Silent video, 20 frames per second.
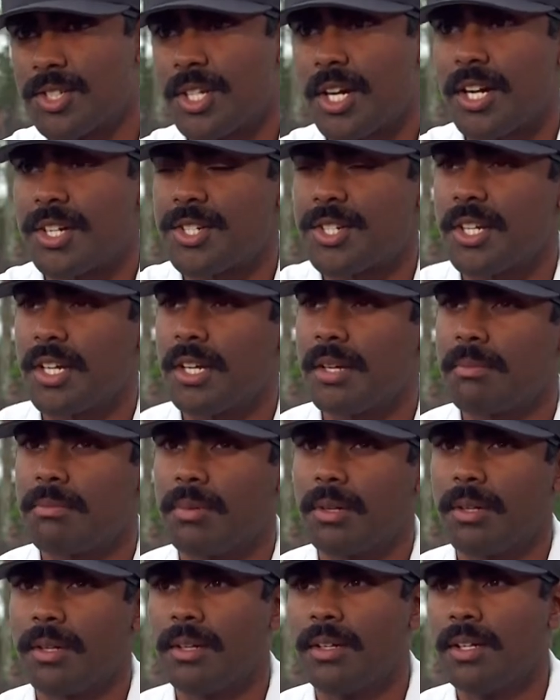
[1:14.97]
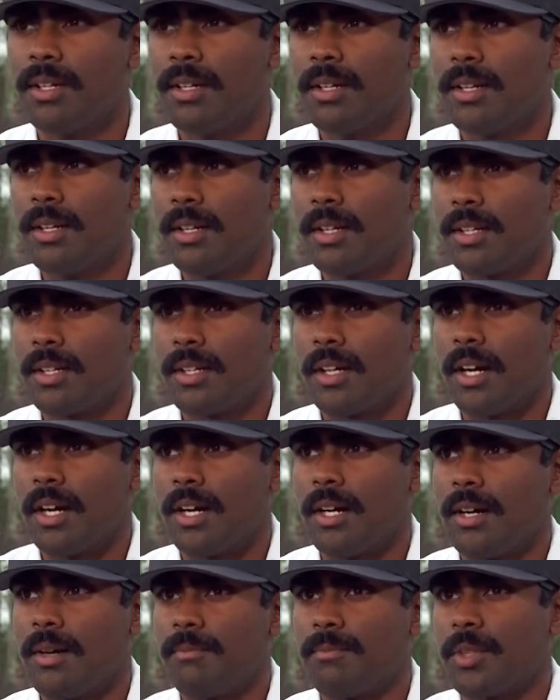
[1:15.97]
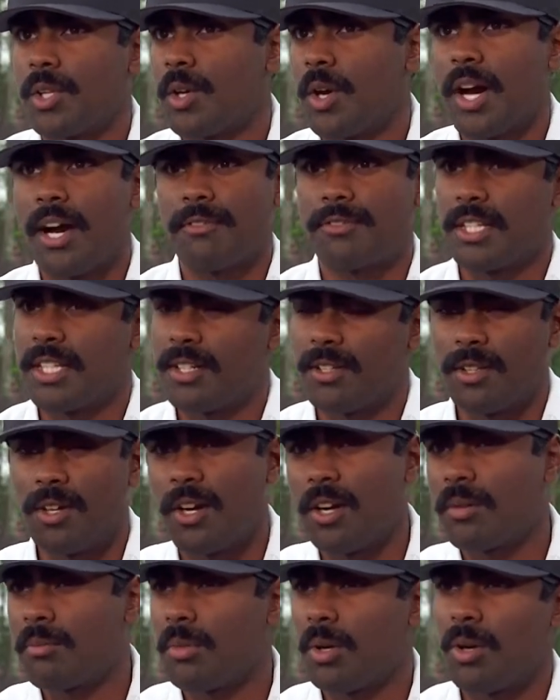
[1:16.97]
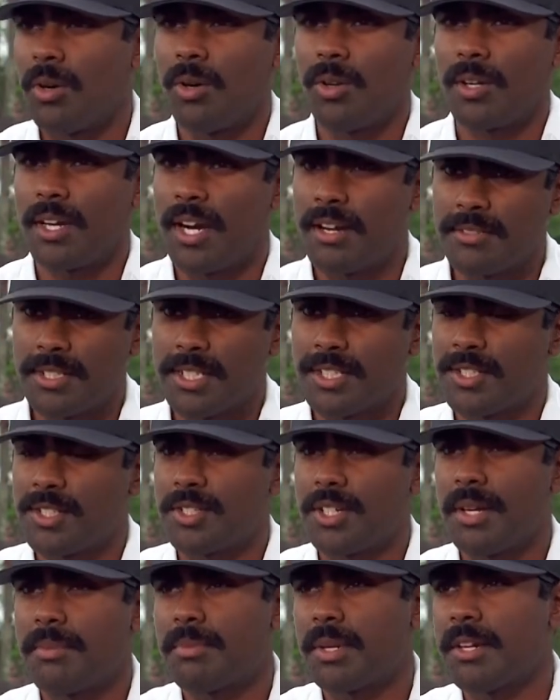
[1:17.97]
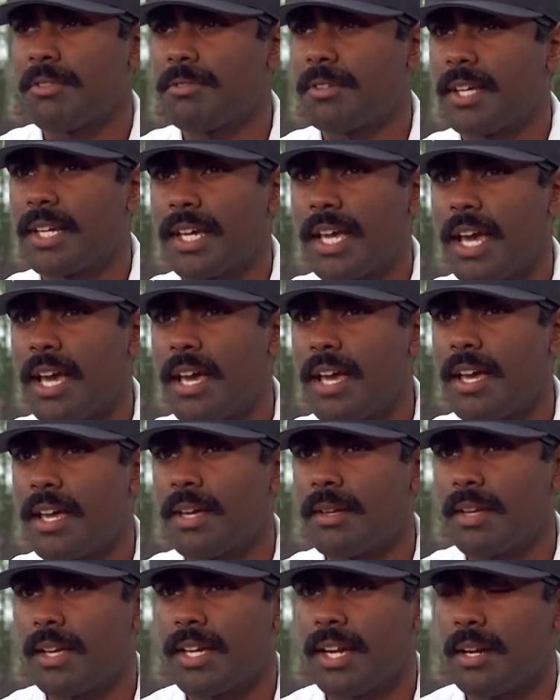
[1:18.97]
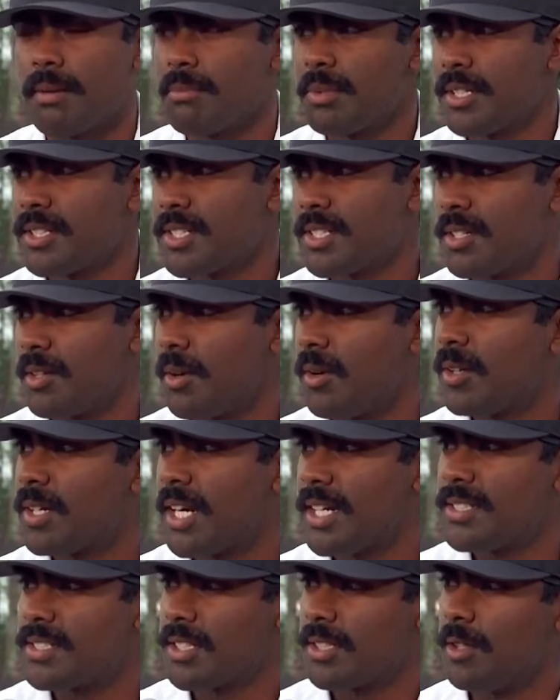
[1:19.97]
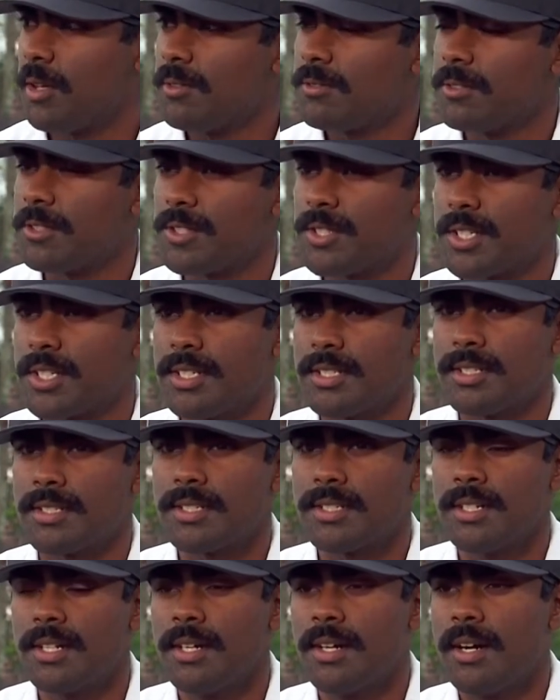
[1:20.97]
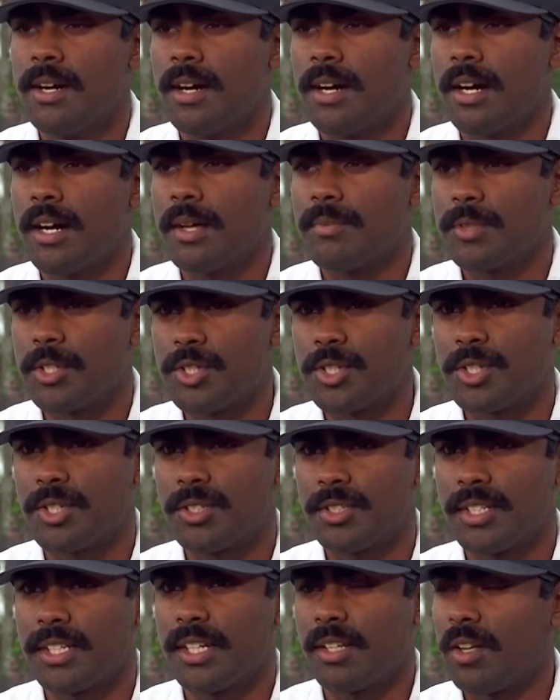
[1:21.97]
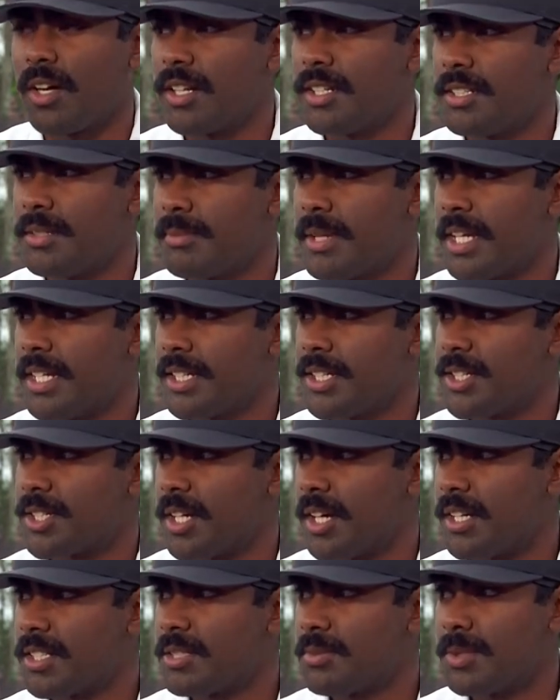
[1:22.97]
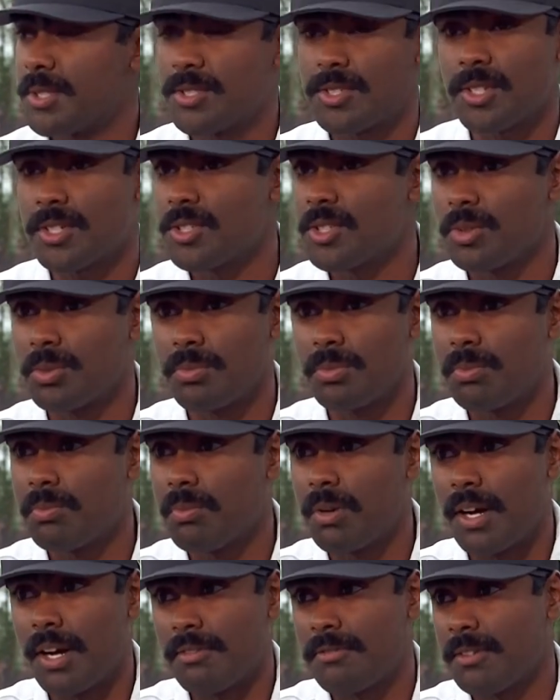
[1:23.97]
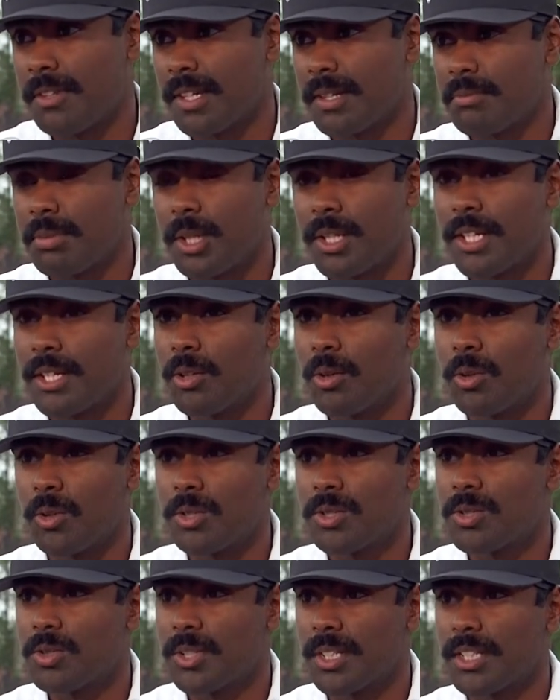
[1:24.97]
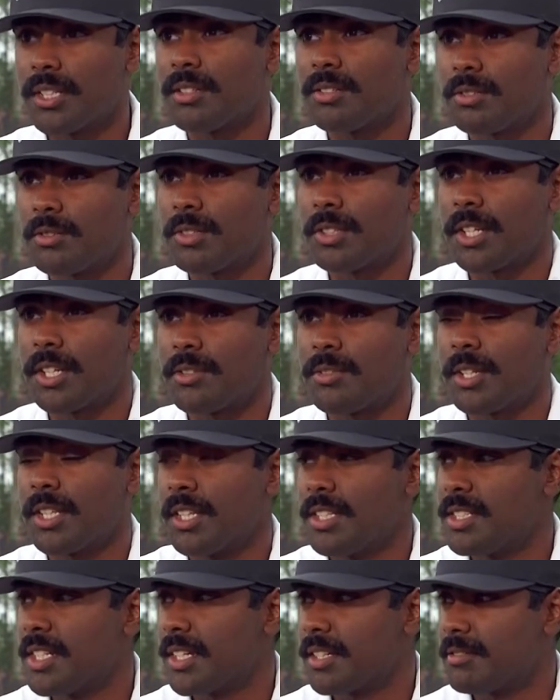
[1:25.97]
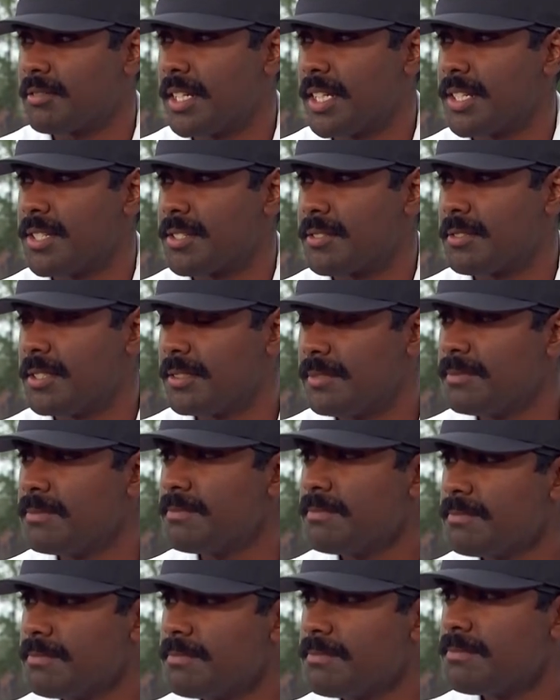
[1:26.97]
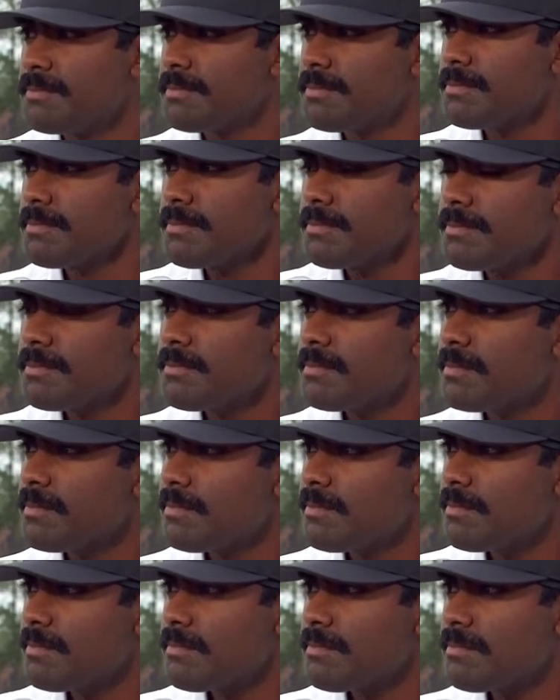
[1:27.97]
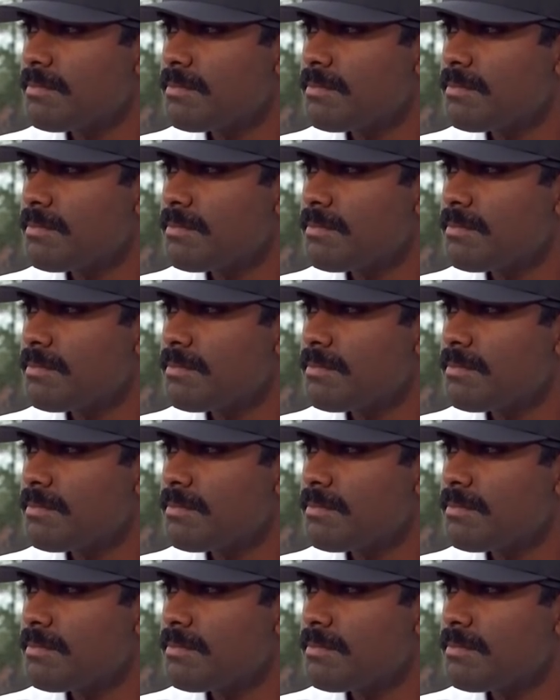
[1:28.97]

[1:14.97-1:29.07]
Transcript: shot shape, or you know, have to hit a long ball, or have to hit straight. But I feel like it kind of brings in all kinds of golfers, because there's certainly a lot of demanding shots, but there's also, I feel like, plenty of holes where you can really take advantage of it. I want to go back to